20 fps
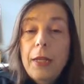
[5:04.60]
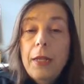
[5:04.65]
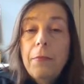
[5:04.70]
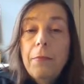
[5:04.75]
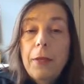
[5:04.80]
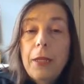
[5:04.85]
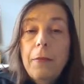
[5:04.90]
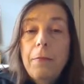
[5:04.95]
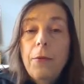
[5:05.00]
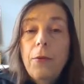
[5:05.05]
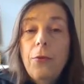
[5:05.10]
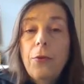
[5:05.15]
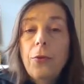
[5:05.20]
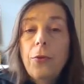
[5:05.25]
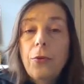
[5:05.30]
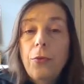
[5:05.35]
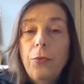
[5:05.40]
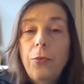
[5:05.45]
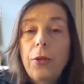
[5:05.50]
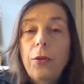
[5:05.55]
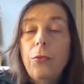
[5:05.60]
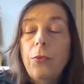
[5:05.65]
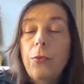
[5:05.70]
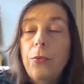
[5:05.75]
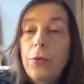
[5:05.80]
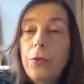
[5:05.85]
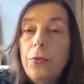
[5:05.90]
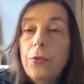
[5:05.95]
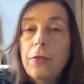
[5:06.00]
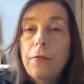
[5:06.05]
meet people who will
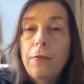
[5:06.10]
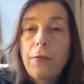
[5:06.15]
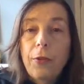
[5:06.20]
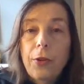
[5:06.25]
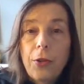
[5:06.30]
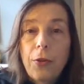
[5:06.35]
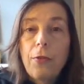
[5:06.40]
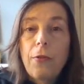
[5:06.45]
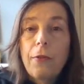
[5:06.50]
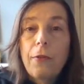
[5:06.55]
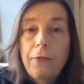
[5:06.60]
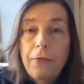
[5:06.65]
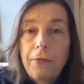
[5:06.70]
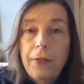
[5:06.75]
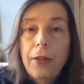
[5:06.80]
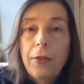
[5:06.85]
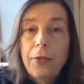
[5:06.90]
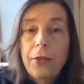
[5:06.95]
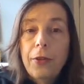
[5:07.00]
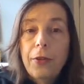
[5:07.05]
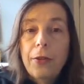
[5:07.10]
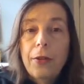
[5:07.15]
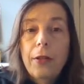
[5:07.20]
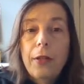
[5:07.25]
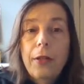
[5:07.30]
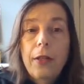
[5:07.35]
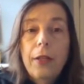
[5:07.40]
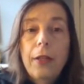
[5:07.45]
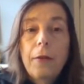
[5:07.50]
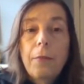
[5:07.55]
root for your failure.
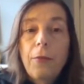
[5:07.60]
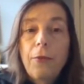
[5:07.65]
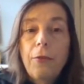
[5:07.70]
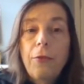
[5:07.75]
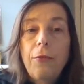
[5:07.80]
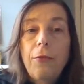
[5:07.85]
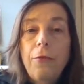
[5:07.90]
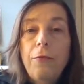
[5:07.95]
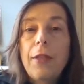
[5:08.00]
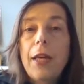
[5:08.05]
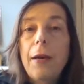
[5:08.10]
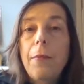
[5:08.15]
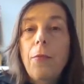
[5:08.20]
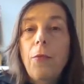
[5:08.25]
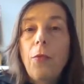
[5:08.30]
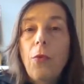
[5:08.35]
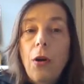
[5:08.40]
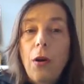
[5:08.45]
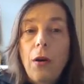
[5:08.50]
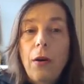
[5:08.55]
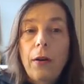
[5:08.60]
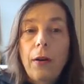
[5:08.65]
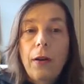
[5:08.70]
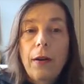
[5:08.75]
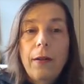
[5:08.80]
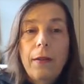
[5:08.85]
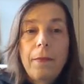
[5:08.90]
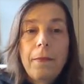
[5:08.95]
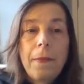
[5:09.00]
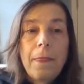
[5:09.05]
Prove them wrong.
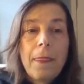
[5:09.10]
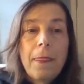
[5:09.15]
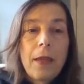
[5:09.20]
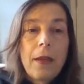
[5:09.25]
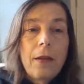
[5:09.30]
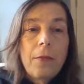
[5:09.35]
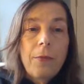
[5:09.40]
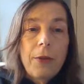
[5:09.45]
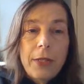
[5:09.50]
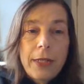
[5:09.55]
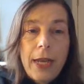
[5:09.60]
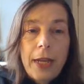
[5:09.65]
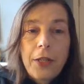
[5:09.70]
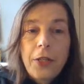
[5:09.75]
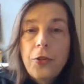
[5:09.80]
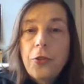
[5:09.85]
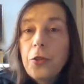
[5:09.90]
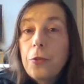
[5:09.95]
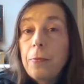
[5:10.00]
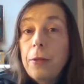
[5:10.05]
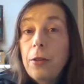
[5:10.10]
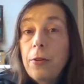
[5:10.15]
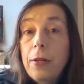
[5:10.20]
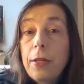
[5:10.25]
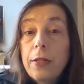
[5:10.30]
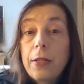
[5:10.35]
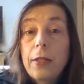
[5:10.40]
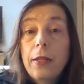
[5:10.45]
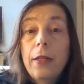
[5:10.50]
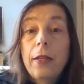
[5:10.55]
Protect your
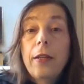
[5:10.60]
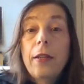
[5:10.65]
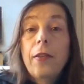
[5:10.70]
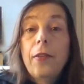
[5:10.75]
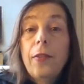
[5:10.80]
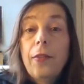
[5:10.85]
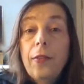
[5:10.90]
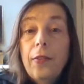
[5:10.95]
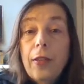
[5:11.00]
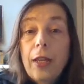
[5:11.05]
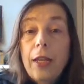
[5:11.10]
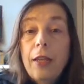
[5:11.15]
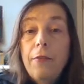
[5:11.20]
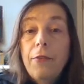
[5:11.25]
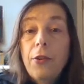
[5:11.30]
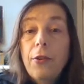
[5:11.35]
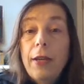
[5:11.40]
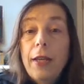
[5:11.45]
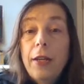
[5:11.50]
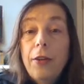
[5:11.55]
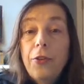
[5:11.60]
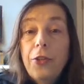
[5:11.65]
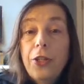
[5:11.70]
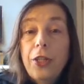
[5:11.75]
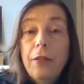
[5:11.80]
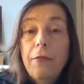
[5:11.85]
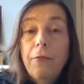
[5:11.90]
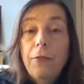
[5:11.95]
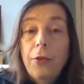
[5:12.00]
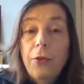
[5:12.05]
spirit. Save your
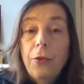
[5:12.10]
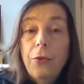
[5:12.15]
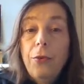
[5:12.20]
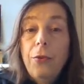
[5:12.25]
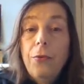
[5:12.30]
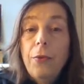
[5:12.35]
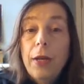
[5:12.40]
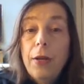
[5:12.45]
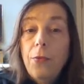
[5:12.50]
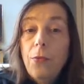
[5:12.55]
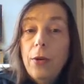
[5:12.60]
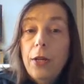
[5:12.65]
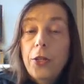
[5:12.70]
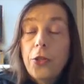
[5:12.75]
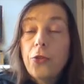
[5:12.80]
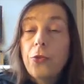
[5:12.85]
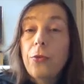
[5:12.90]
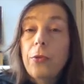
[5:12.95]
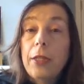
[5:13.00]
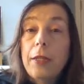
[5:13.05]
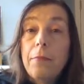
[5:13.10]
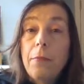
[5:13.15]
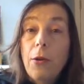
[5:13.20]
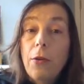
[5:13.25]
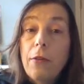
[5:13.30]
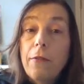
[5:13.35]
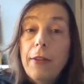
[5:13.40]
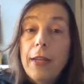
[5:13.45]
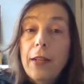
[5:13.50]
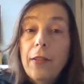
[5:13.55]
energy for who and what truly
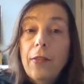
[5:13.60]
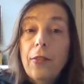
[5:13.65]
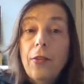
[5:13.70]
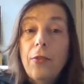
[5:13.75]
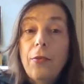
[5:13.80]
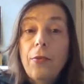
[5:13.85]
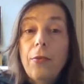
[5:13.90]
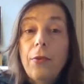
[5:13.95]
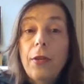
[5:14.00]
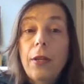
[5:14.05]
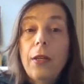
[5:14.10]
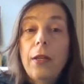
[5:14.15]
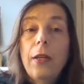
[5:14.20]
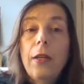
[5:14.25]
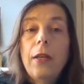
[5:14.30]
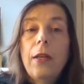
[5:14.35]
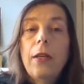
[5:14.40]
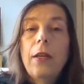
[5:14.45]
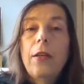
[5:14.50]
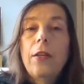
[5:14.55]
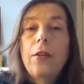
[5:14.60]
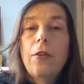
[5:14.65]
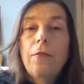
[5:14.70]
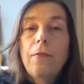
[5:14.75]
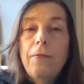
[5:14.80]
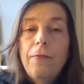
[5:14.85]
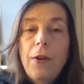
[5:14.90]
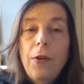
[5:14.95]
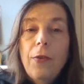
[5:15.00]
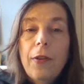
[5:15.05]
motivates you. Your
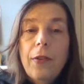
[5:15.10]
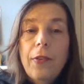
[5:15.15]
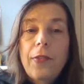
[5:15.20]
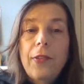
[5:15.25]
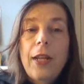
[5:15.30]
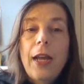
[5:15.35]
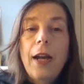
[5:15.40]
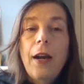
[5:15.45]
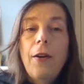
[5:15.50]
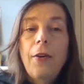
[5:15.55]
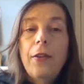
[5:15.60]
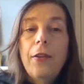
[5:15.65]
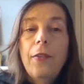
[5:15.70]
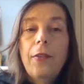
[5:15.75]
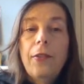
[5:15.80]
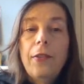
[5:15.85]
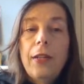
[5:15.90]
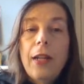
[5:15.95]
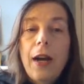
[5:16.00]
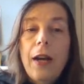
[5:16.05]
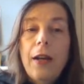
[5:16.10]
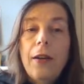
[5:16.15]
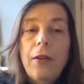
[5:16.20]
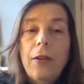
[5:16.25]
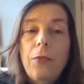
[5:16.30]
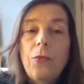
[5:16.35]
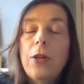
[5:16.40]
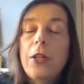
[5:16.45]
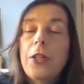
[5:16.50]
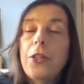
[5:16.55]
focus now is not
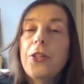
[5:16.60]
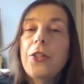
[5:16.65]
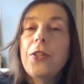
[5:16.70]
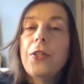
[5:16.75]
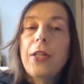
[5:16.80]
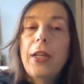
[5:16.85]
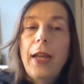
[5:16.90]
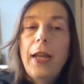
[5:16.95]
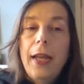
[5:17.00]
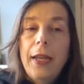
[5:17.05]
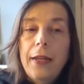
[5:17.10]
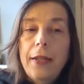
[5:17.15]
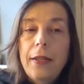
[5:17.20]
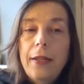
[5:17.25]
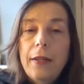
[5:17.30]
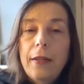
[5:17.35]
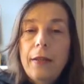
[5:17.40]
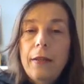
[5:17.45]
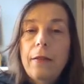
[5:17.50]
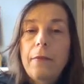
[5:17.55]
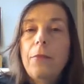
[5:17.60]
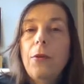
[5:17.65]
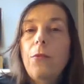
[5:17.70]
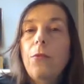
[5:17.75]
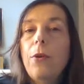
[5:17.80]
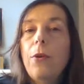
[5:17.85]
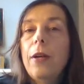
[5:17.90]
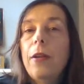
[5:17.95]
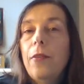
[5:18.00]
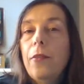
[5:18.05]
on what just ended, but
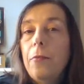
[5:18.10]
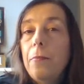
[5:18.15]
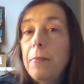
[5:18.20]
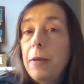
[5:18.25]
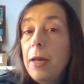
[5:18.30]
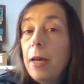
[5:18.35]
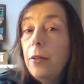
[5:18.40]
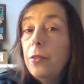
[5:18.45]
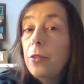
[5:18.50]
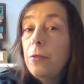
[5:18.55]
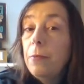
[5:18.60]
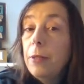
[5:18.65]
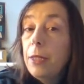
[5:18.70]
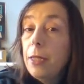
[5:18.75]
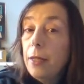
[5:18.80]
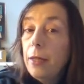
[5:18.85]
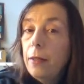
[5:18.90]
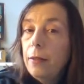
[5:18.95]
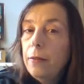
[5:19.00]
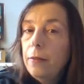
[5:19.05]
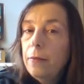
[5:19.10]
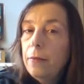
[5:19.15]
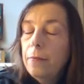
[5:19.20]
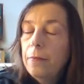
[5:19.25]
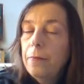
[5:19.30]
what is about to begin.